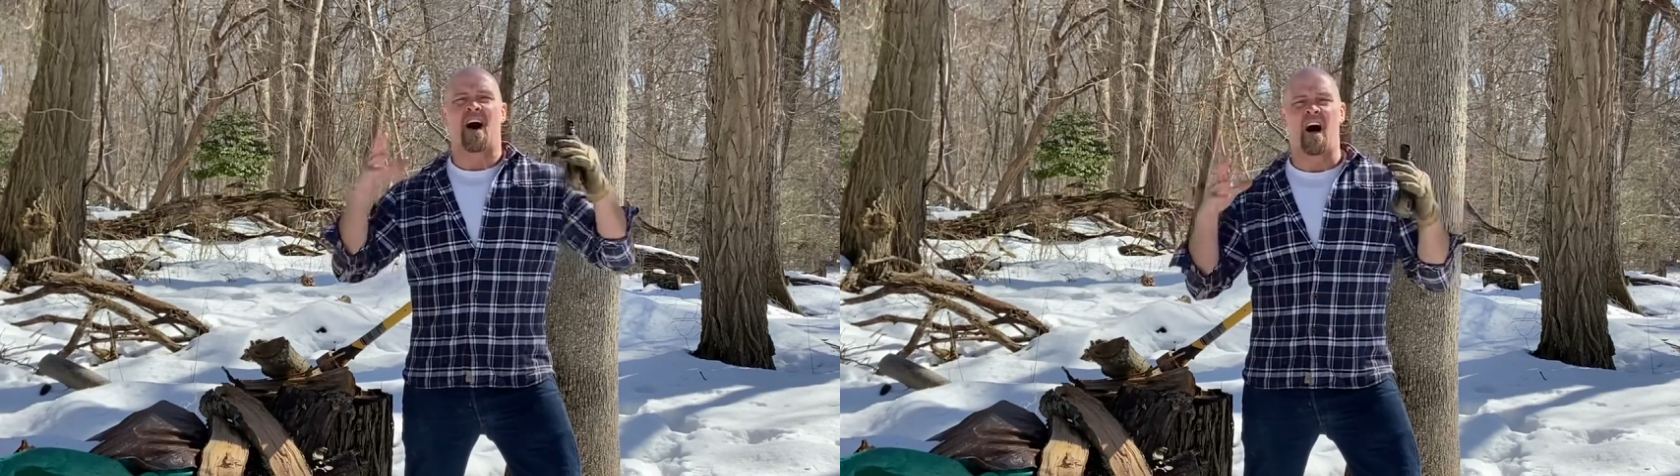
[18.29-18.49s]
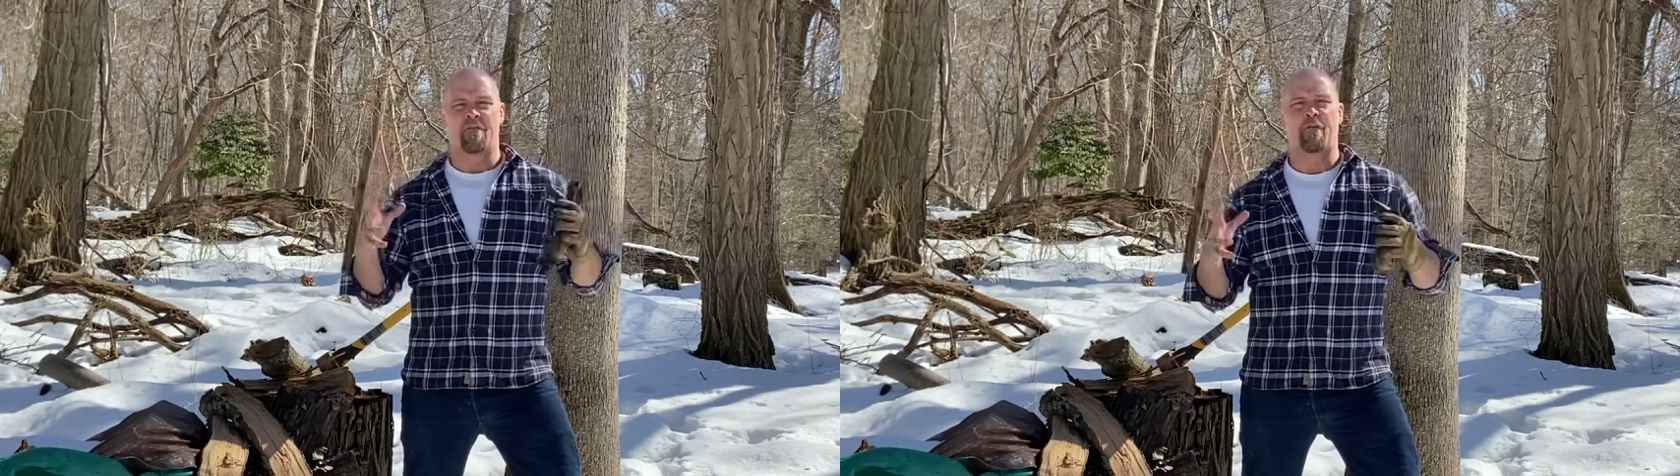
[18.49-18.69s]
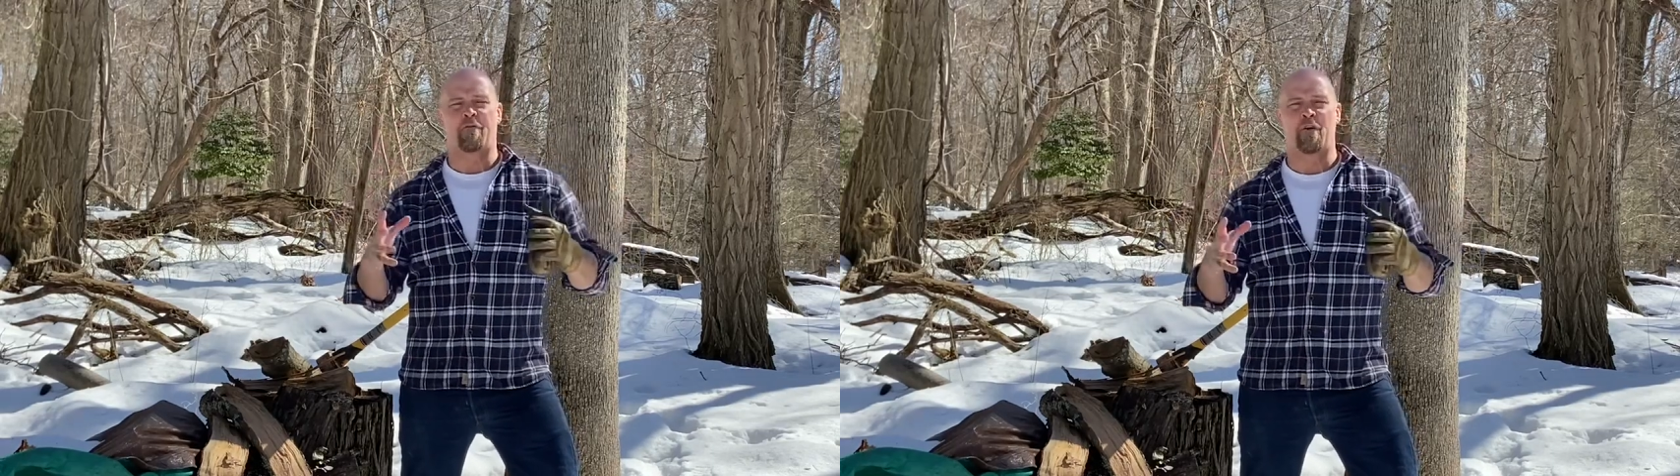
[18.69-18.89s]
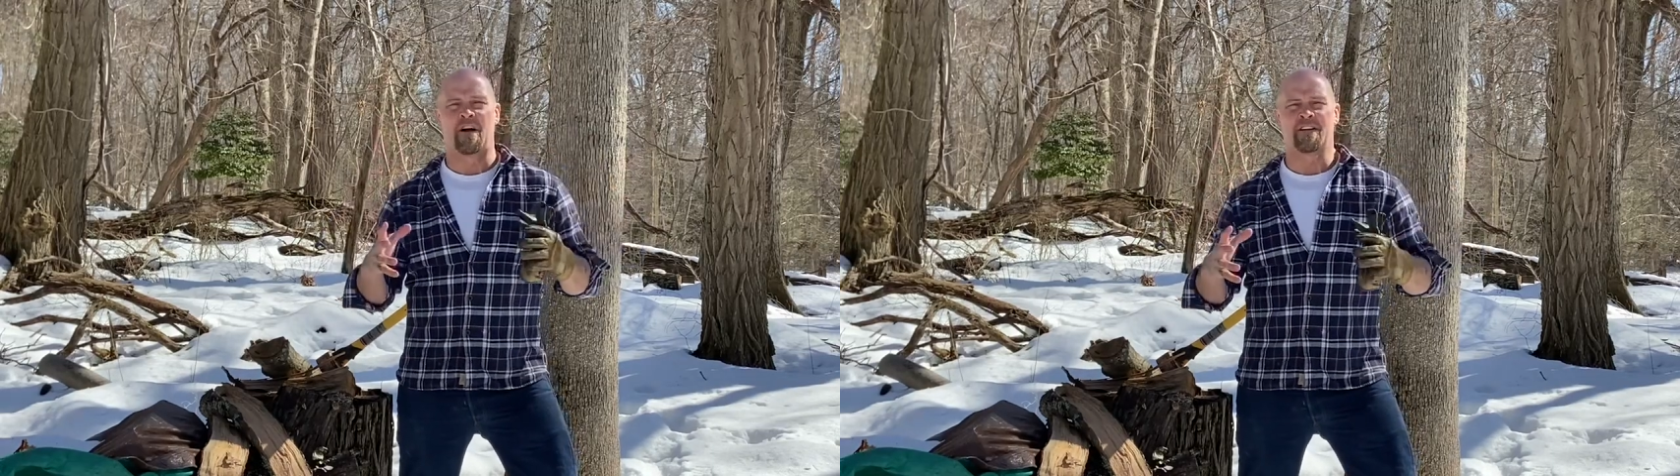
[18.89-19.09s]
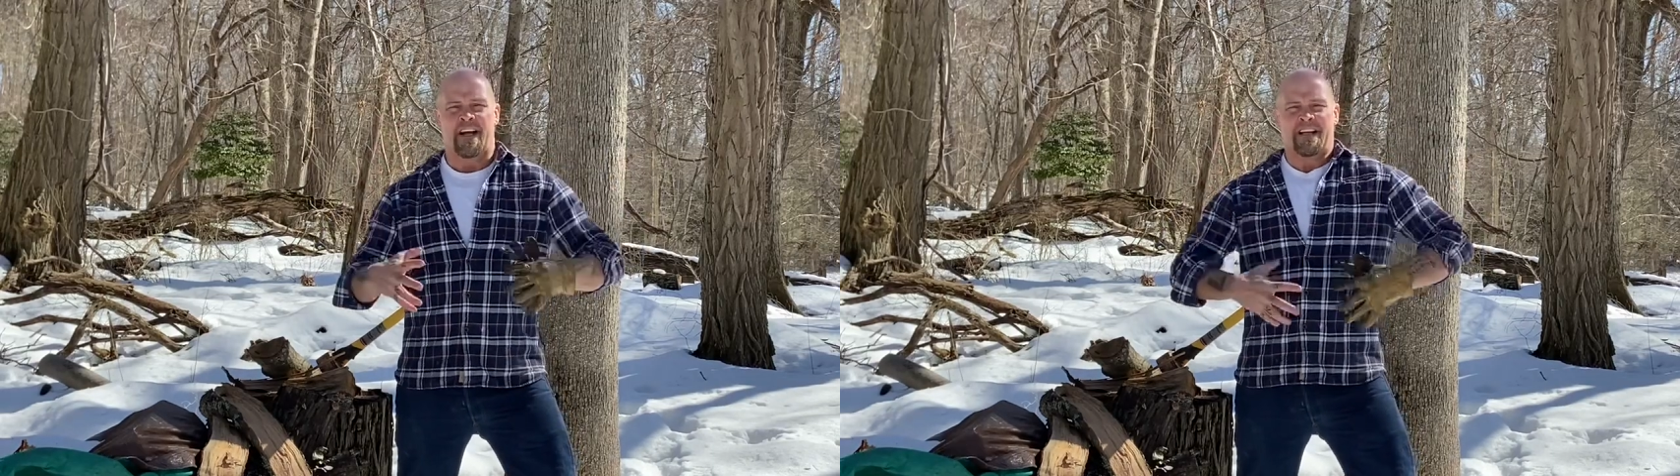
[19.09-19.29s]

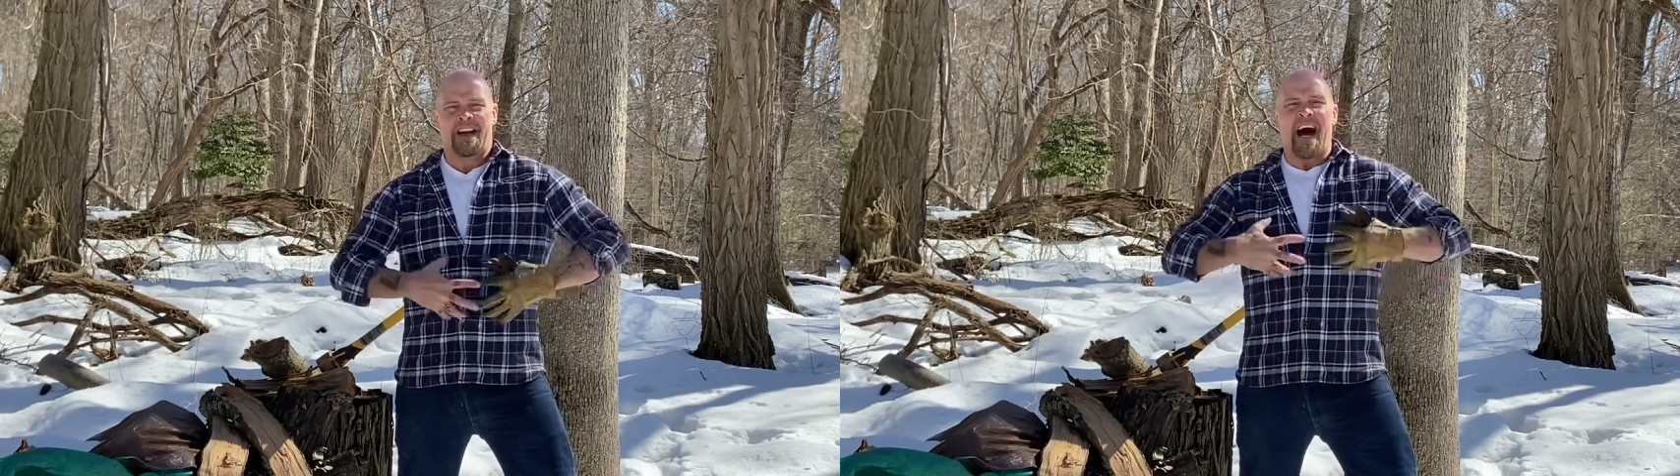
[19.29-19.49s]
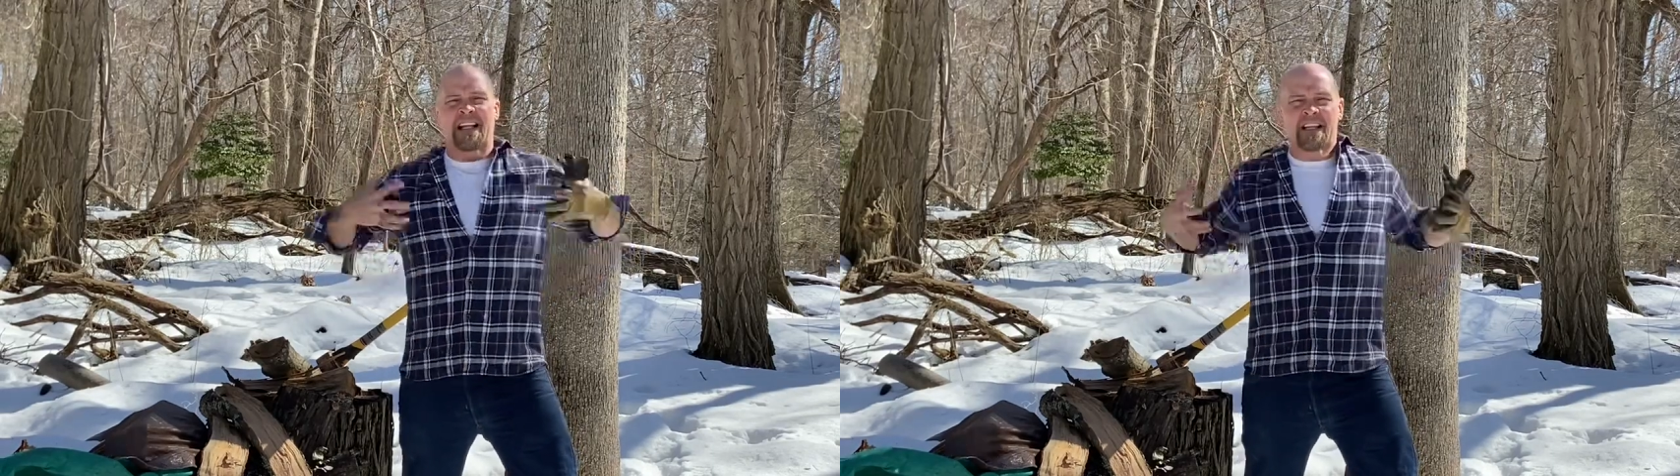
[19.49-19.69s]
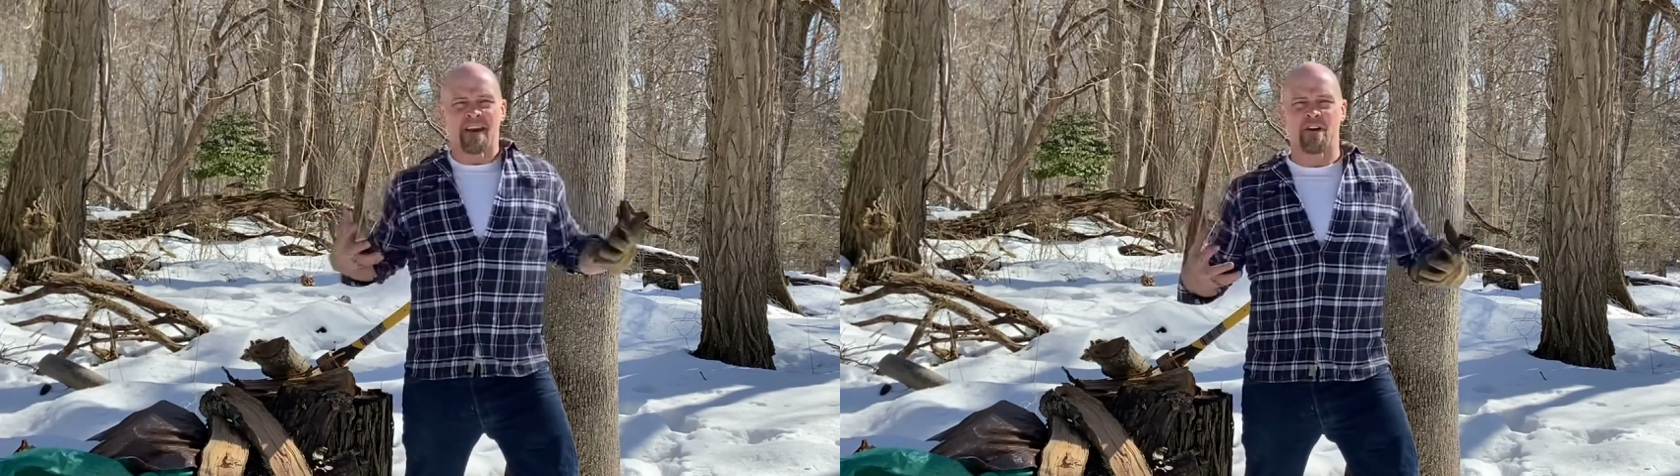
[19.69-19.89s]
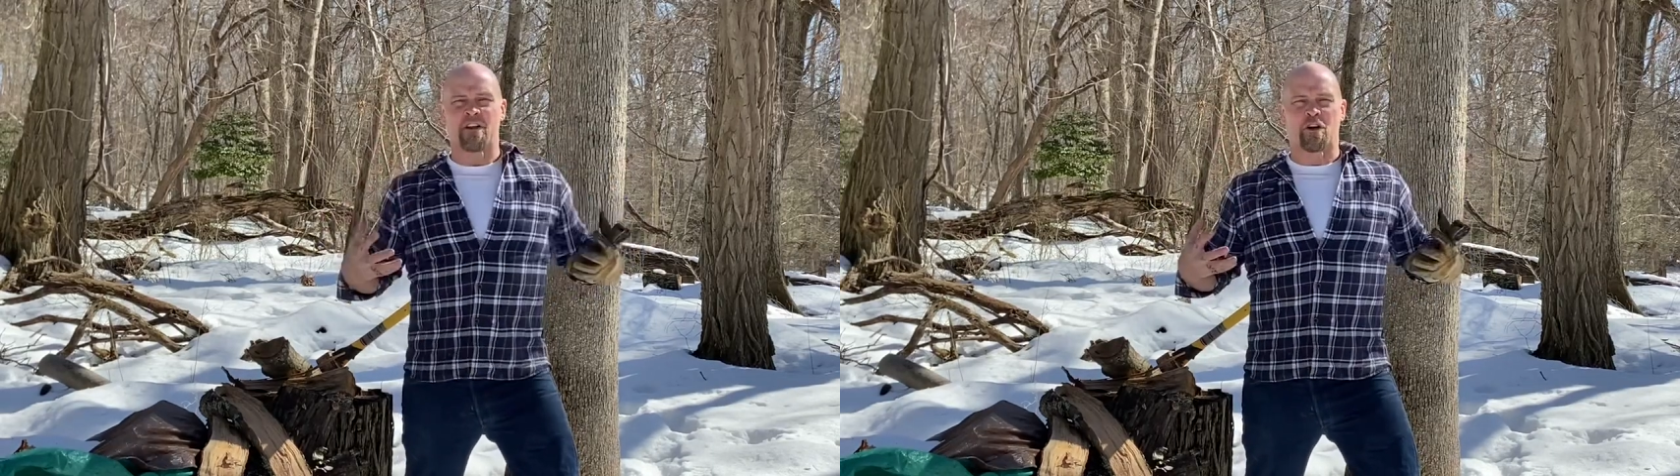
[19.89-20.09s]
unfulfilled, not living